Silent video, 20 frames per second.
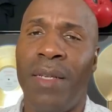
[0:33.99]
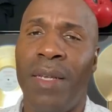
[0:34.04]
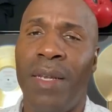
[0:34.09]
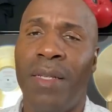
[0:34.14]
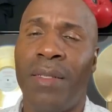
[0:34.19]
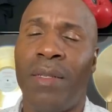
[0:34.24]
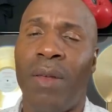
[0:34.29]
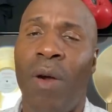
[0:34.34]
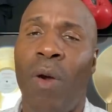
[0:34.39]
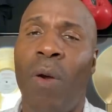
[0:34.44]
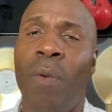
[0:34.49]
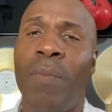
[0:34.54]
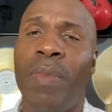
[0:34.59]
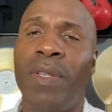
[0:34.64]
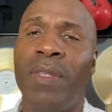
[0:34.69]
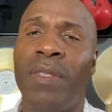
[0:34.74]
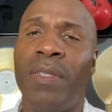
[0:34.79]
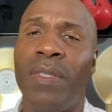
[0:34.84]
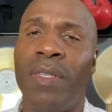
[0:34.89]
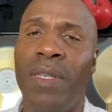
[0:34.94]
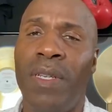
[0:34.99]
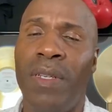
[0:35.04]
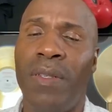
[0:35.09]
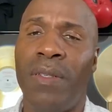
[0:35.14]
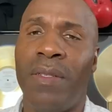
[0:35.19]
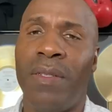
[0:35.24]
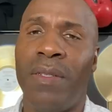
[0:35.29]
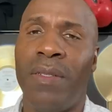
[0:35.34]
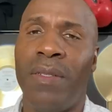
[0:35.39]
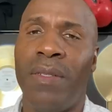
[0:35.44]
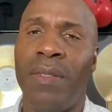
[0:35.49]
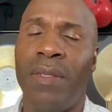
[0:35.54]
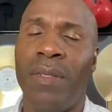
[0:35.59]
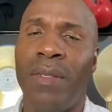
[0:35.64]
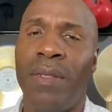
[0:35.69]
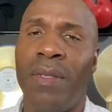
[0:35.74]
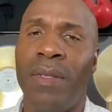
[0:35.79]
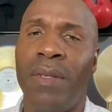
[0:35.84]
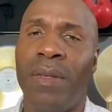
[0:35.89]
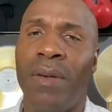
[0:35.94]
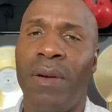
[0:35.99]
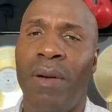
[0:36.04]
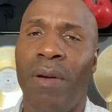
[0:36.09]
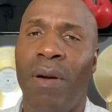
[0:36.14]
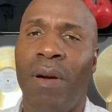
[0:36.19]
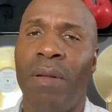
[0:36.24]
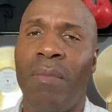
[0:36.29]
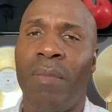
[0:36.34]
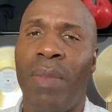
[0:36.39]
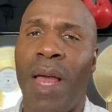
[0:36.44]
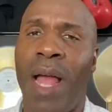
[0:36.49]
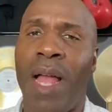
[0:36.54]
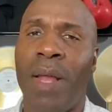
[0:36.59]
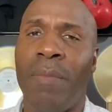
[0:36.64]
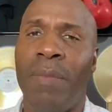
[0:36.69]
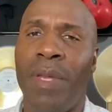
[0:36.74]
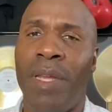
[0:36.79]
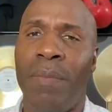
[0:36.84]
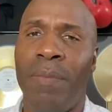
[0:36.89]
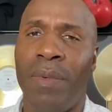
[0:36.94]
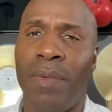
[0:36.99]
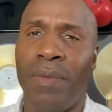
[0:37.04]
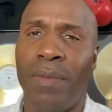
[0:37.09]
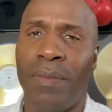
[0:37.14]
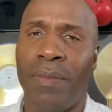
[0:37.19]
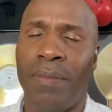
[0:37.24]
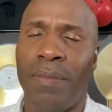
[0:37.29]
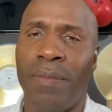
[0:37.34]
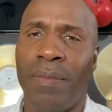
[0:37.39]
it's open season on black people.